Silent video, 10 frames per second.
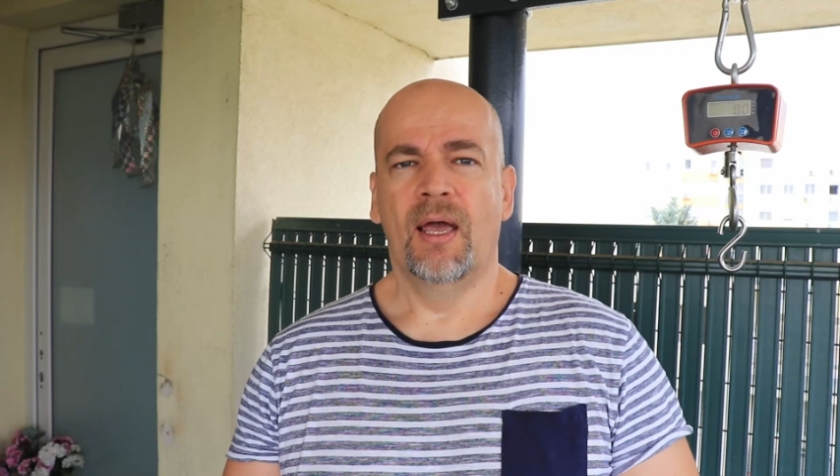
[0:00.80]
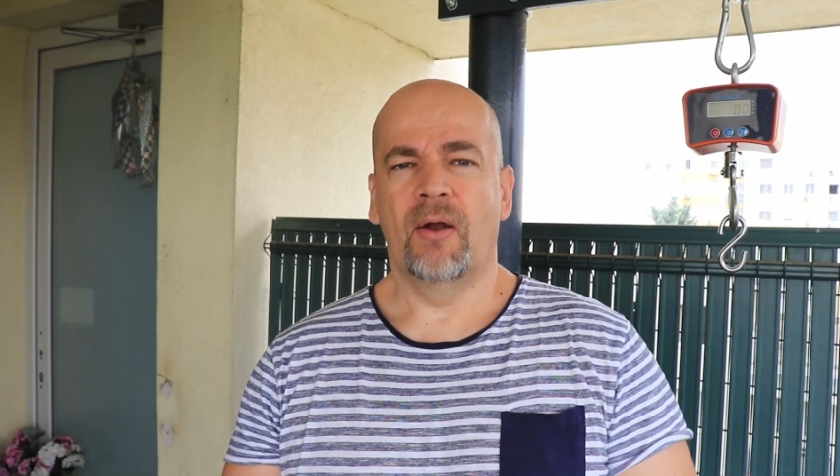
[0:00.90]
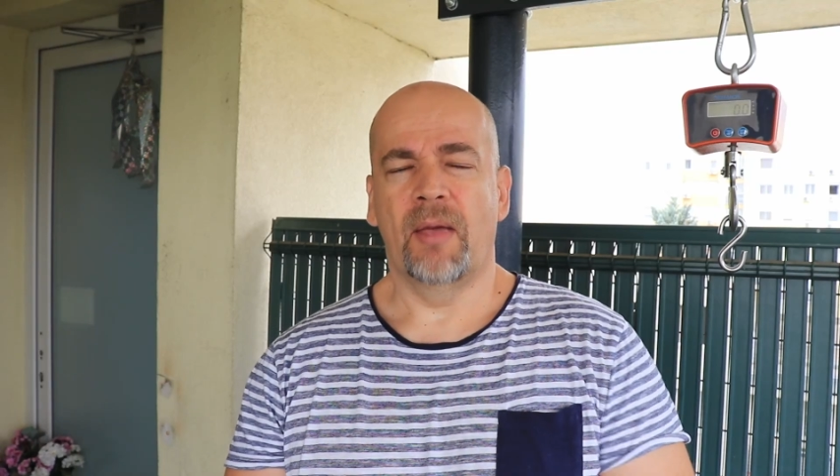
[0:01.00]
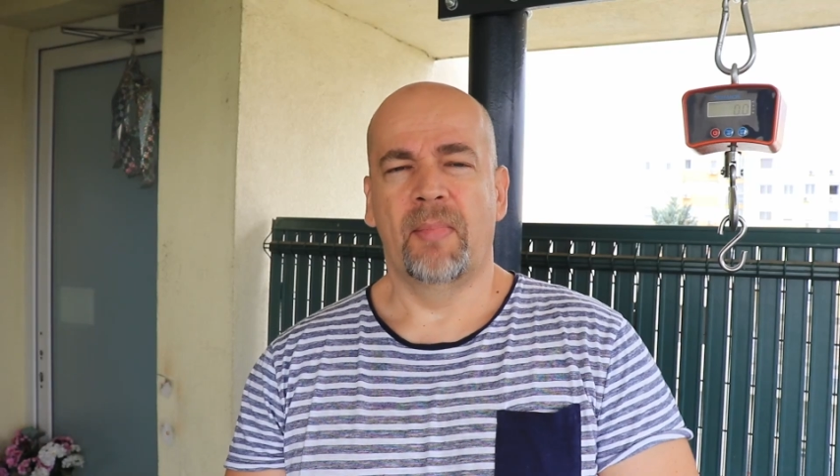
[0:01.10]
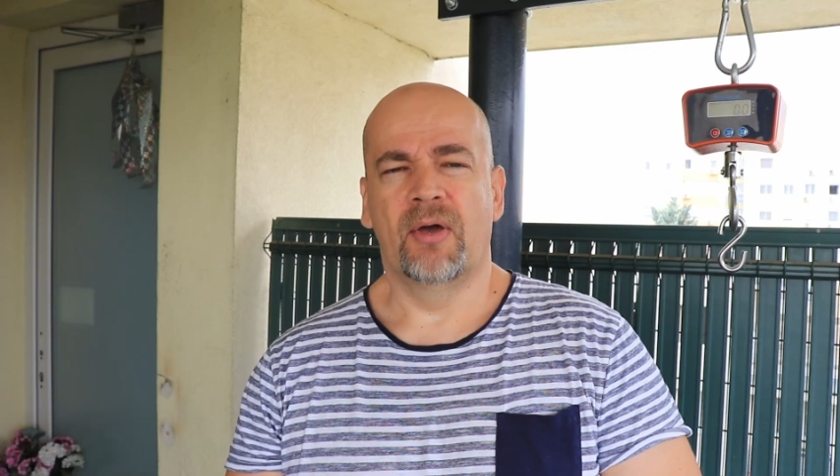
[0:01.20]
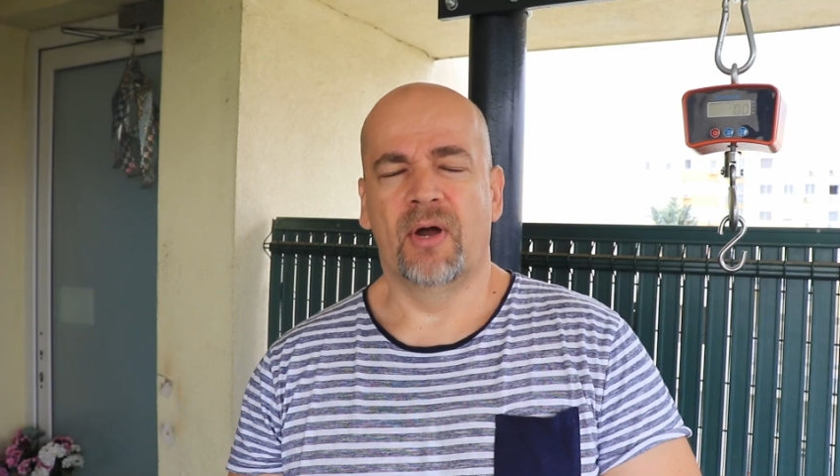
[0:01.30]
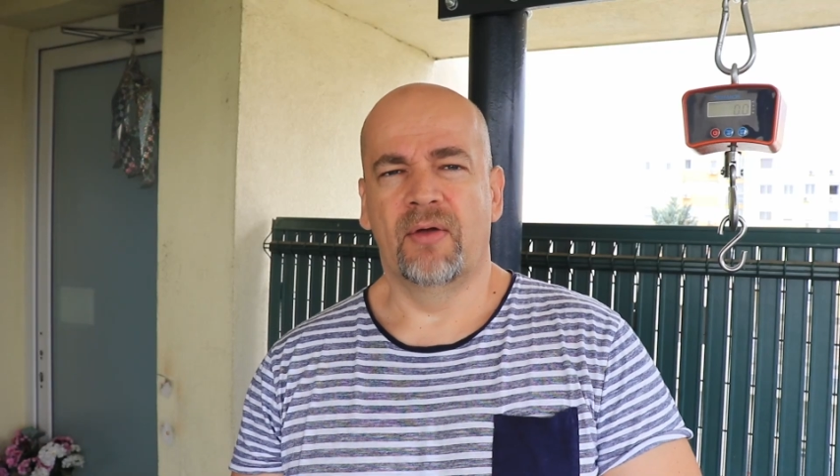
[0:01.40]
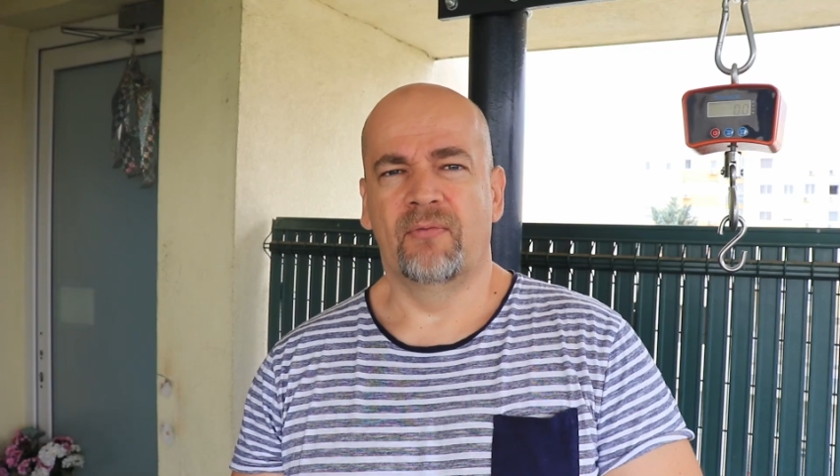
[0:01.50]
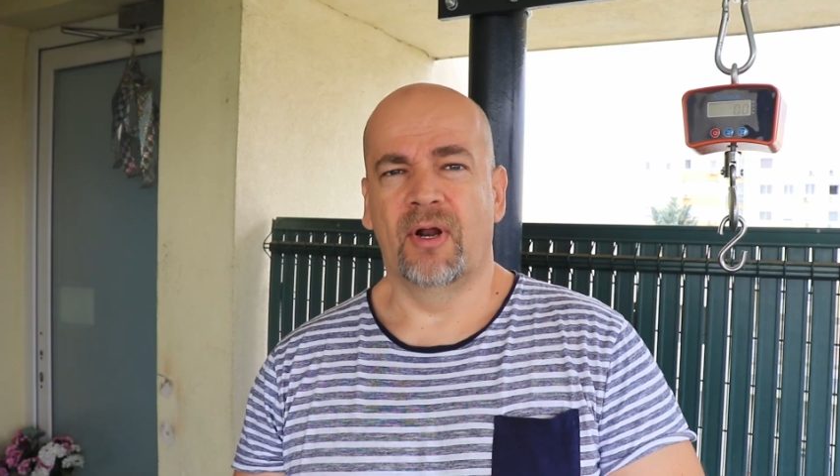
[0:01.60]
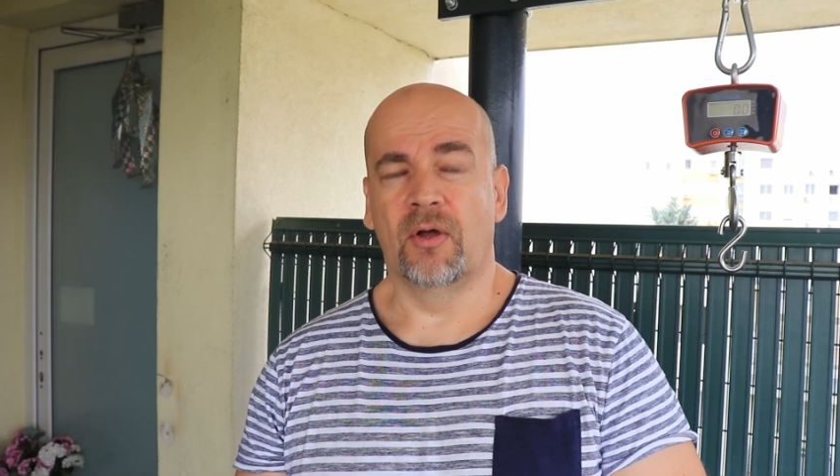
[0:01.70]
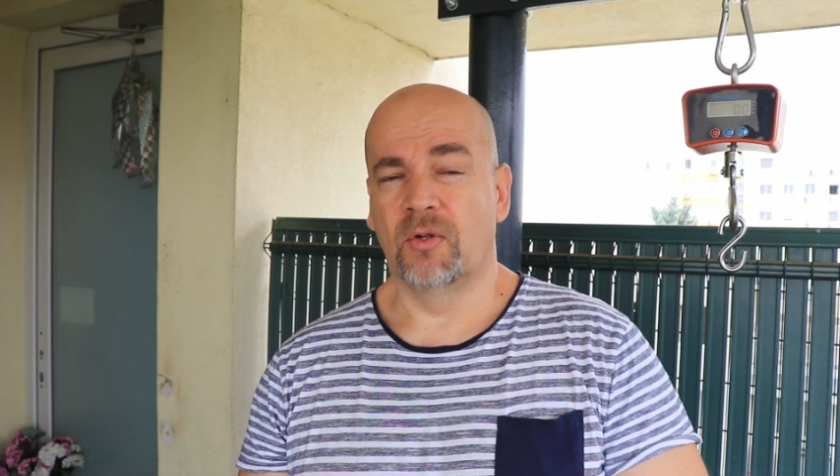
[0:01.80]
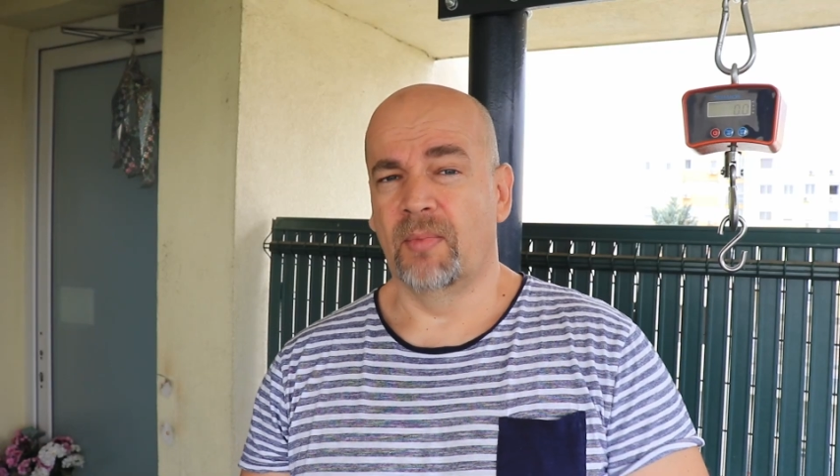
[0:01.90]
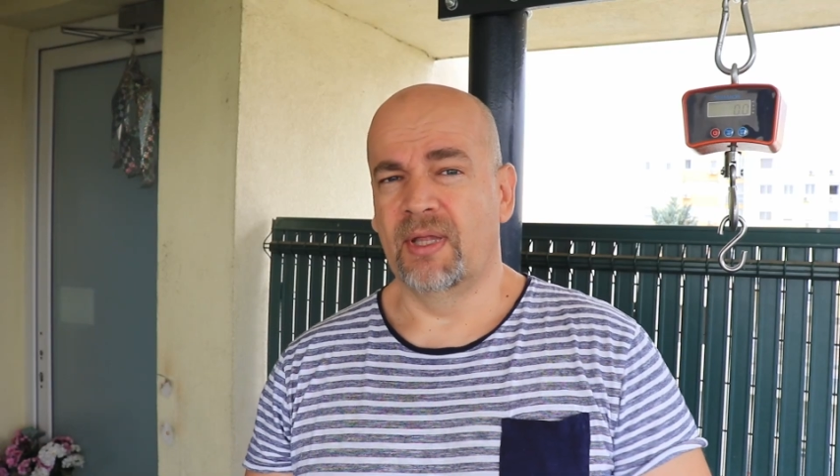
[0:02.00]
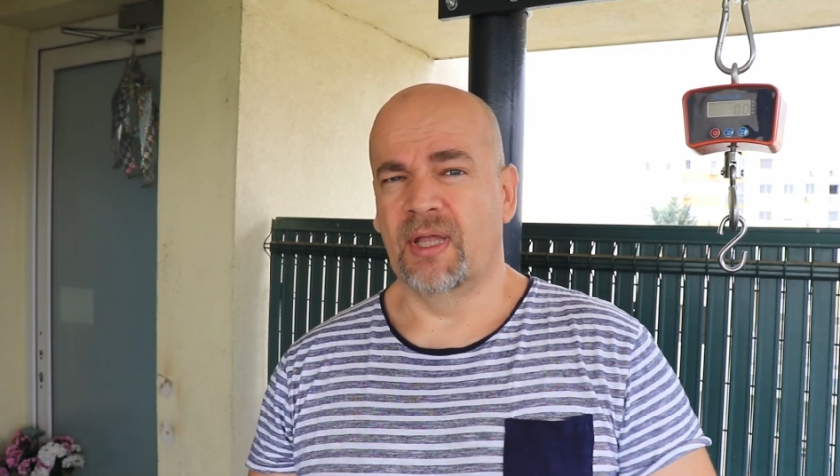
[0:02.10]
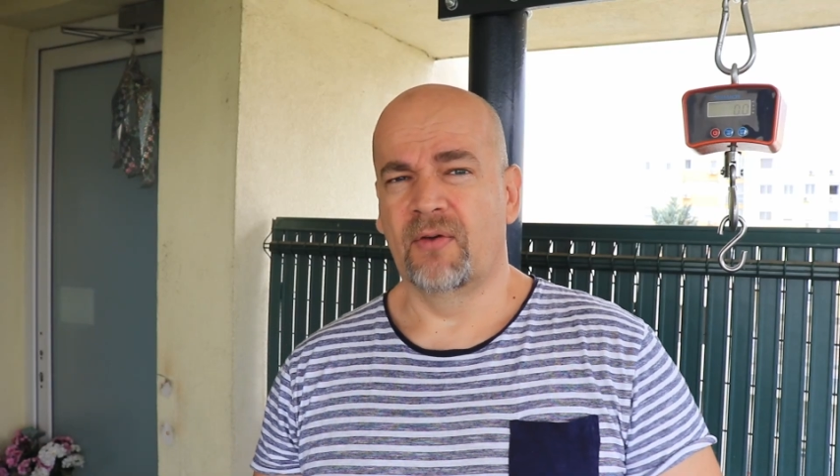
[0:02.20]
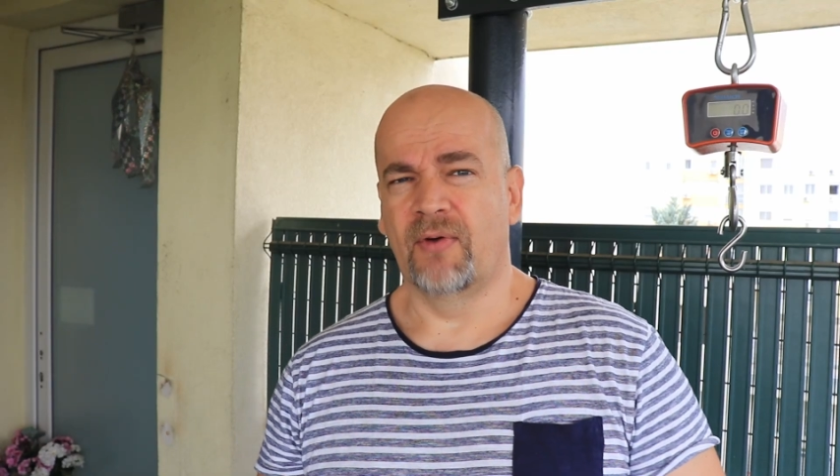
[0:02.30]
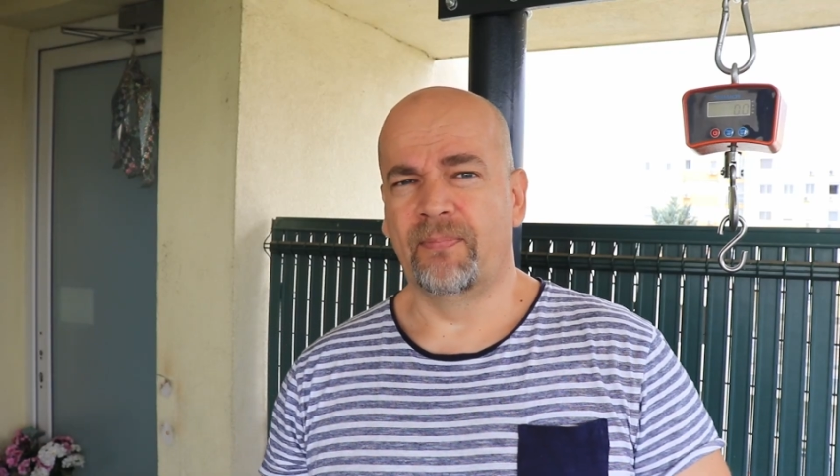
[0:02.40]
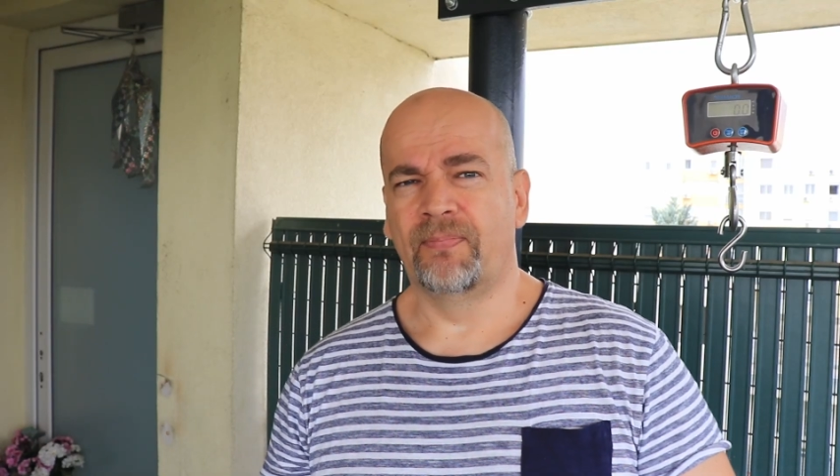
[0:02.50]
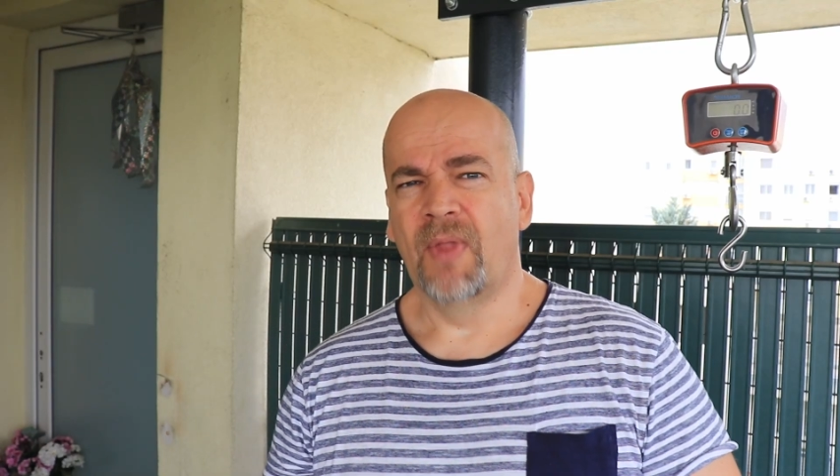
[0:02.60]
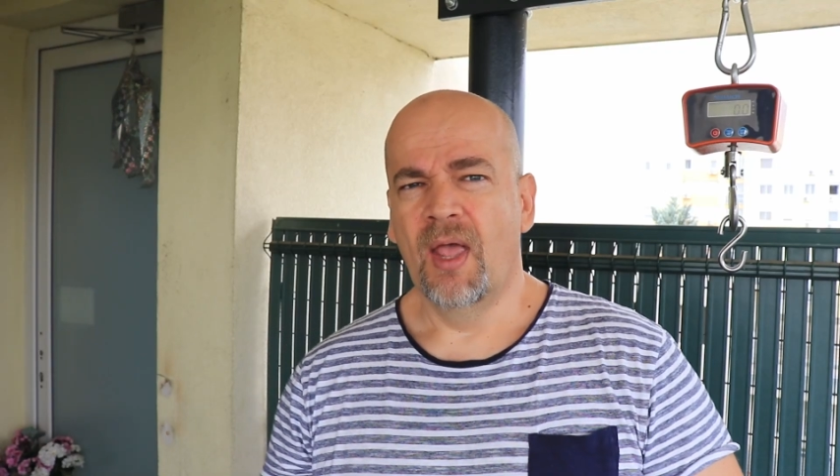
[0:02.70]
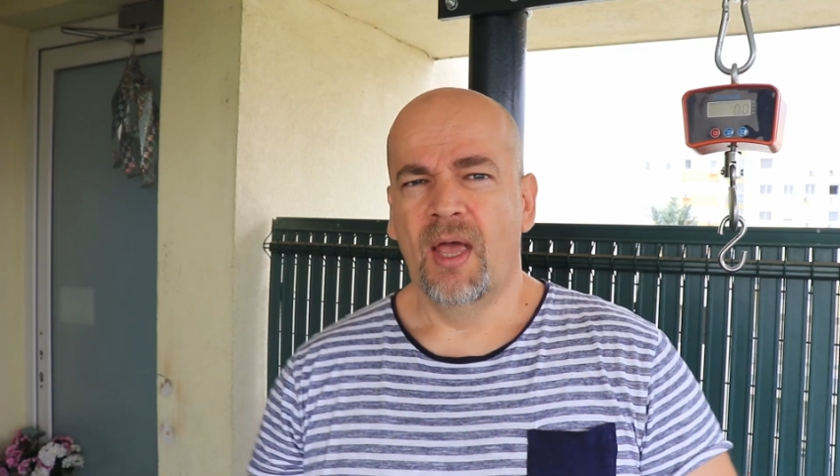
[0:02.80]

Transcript: Hello, I'm Igor and welcome to my Tech Fun.